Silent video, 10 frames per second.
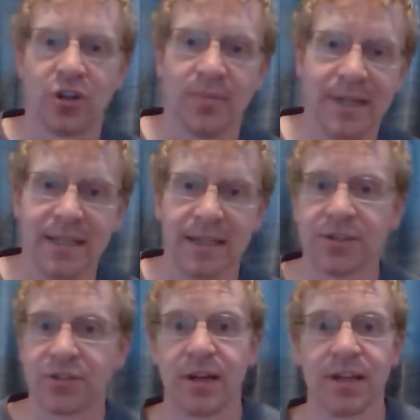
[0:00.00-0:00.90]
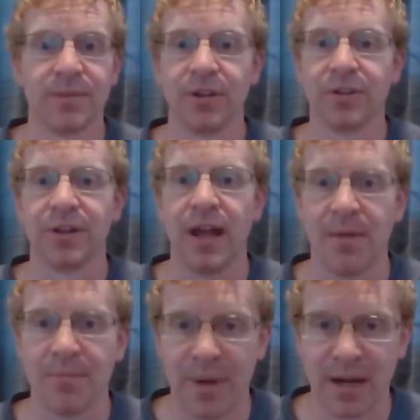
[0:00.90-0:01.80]
Germany is trying to
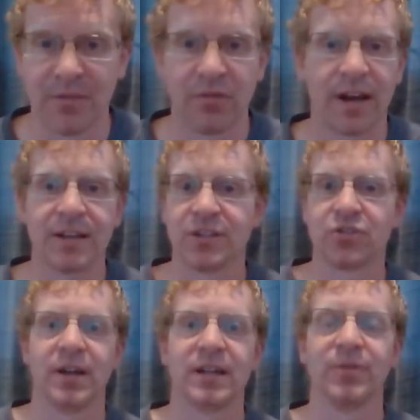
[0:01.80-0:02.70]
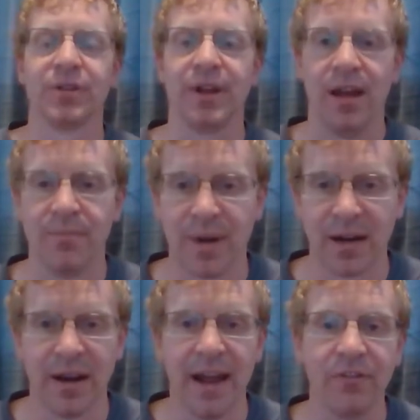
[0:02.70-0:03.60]
build an empire. France is trying to build an
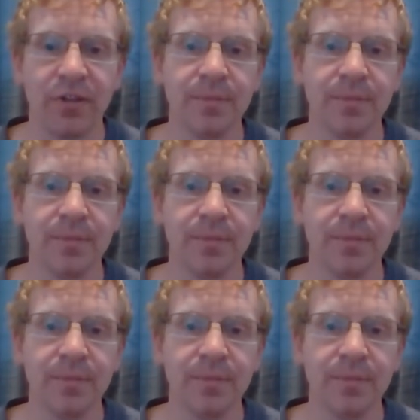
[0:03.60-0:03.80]
empire.